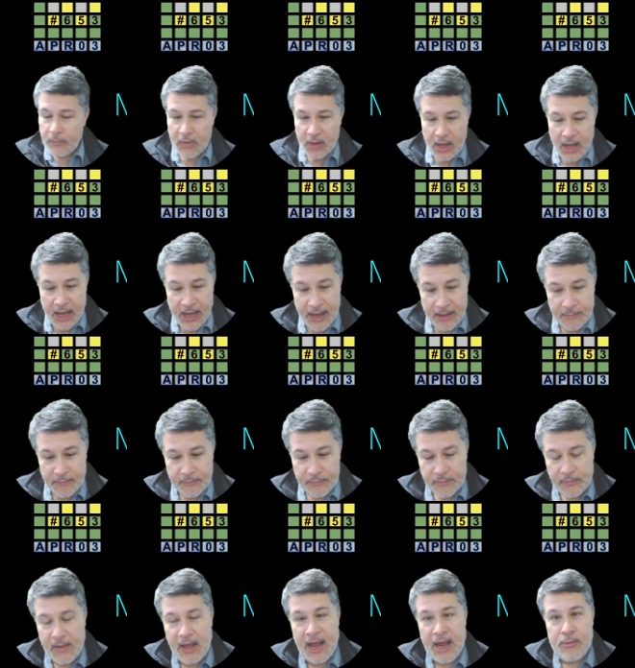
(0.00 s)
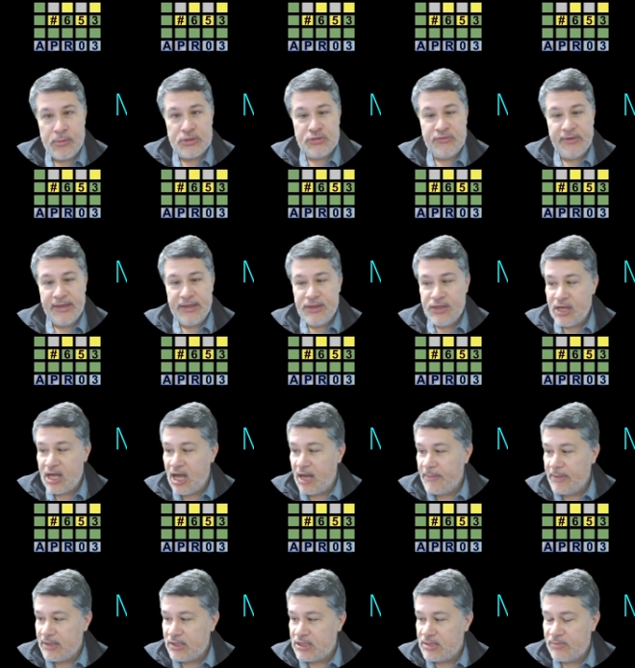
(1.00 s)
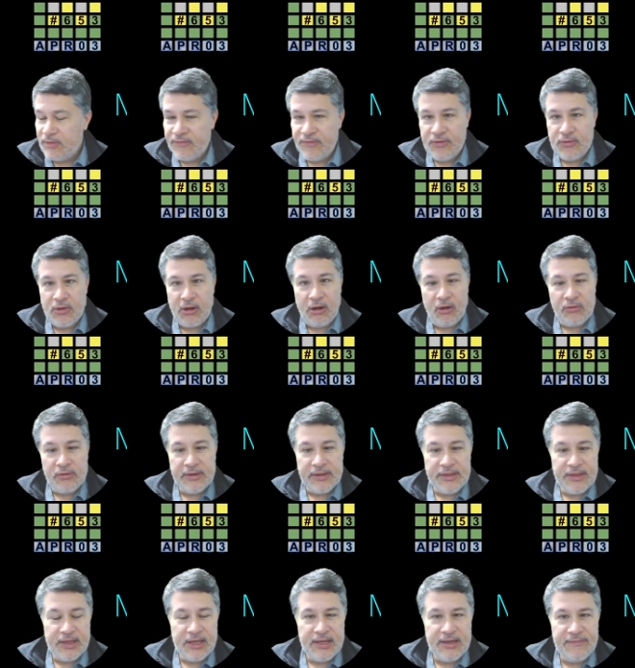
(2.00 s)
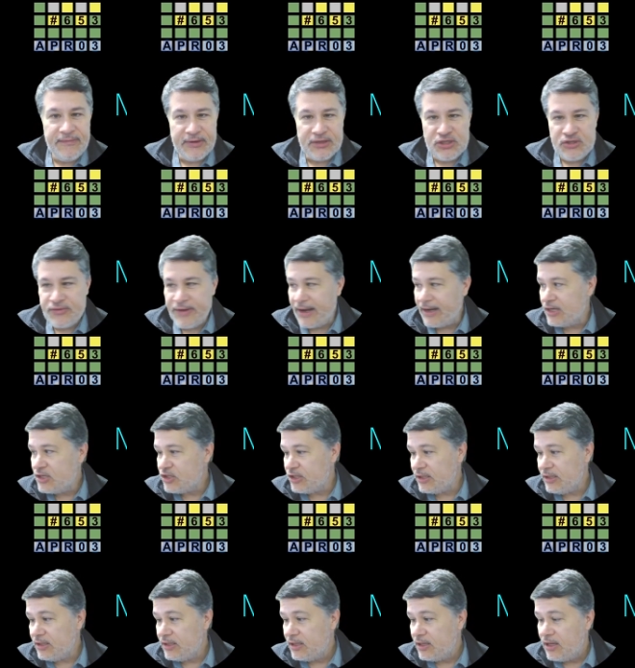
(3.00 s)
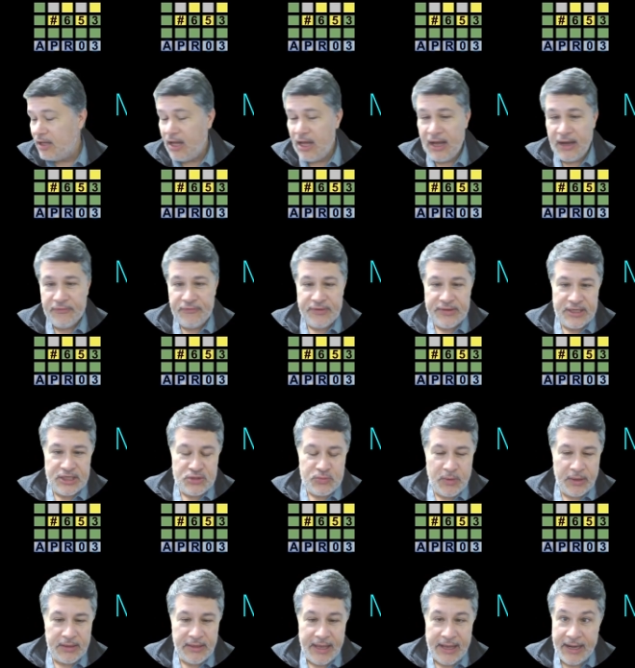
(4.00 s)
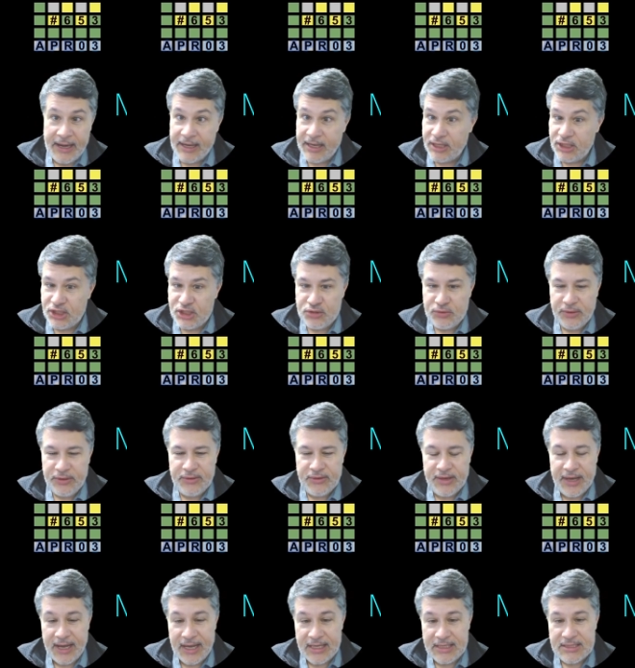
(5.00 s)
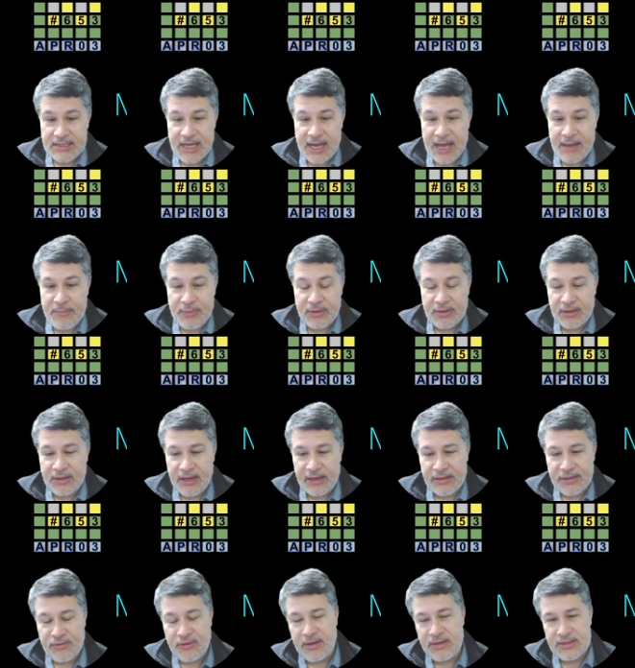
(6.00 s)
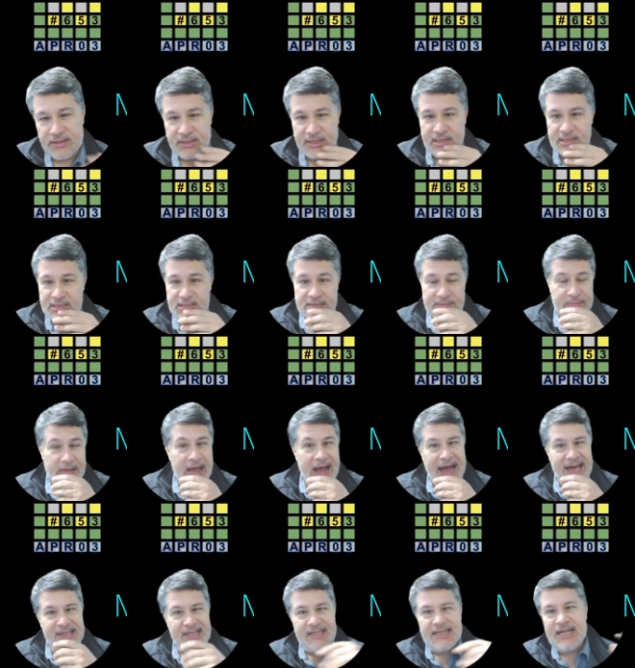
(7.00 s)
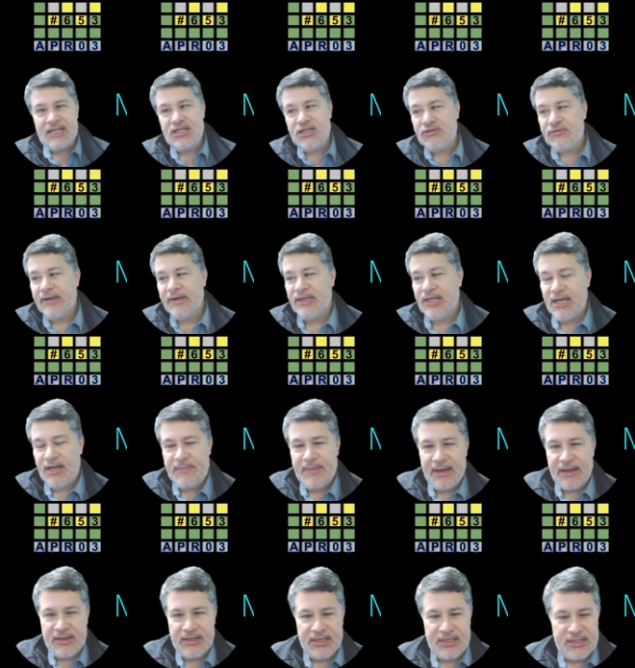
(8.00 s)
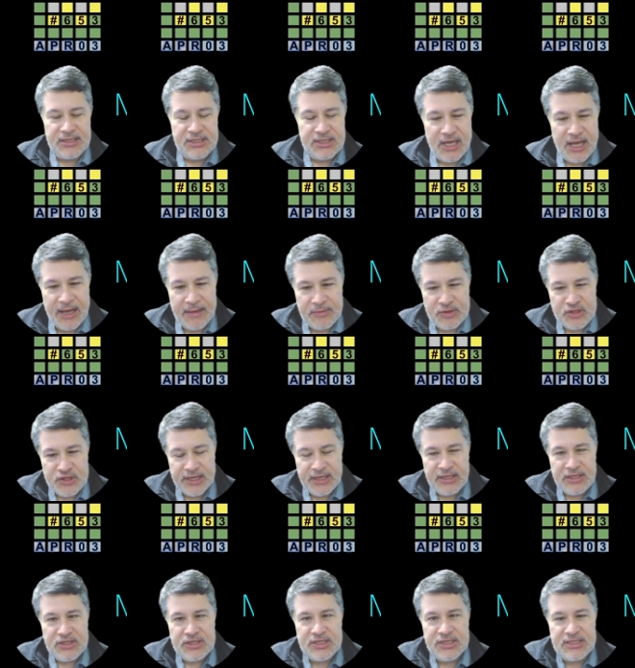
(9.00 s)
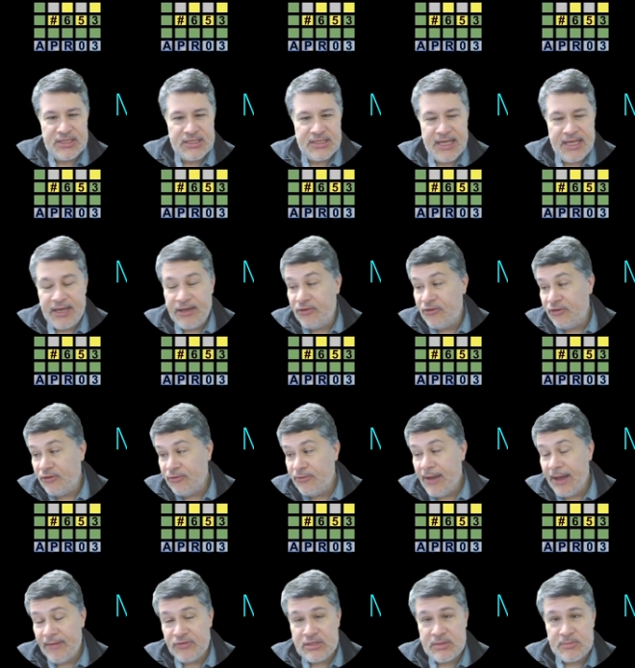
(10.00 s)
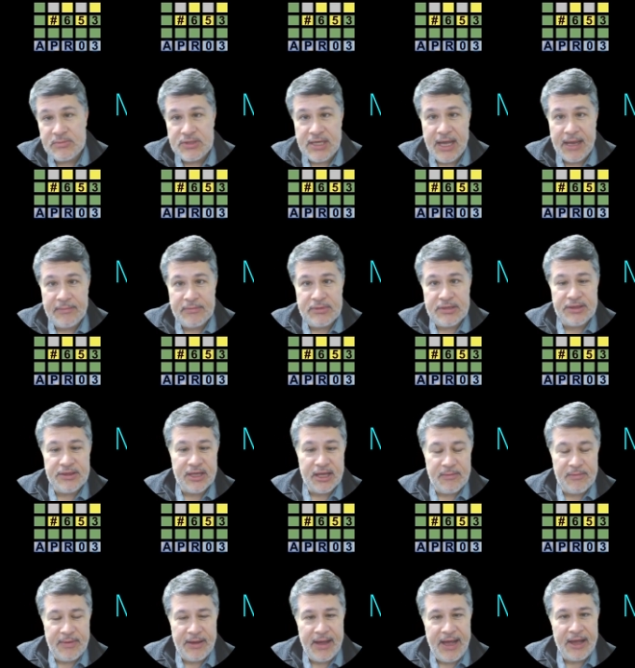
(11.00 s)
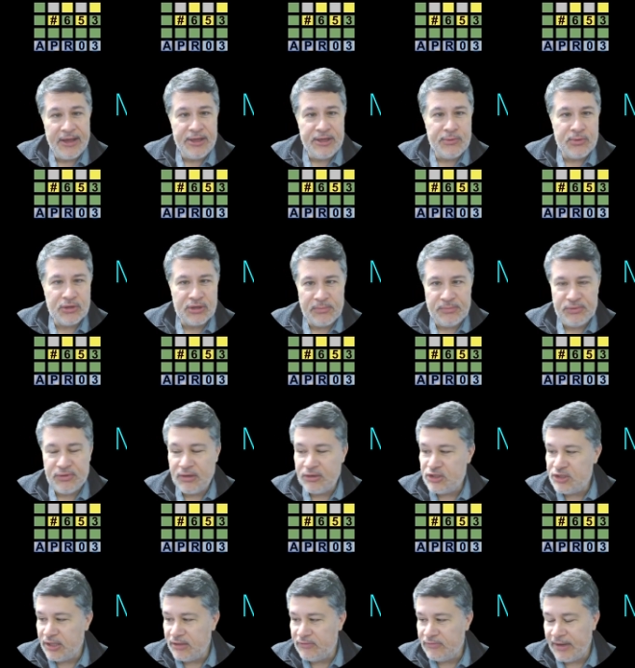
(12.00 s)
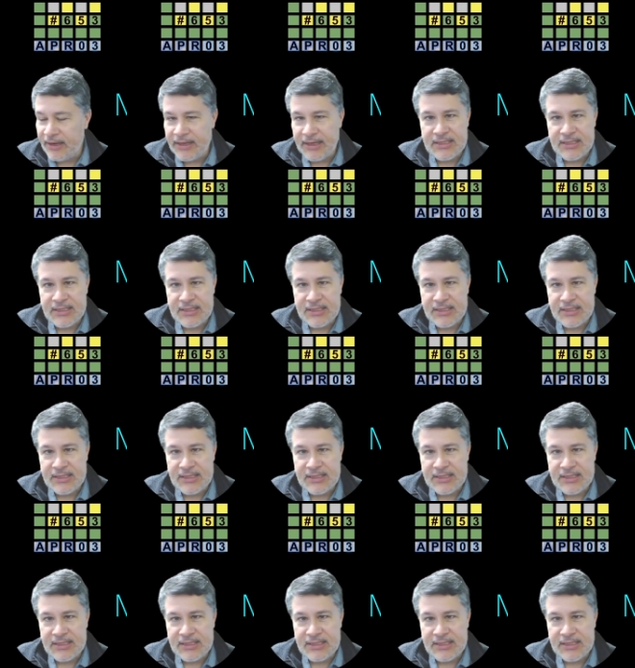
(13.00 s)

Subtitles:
I was reading the comments. Some of you are already thinking of your strategy for this one, and I can assure you guys, I put a lot of thought into this. I think that's the great thing about these challenges is that you do have some time to think about how you want to approach it, right?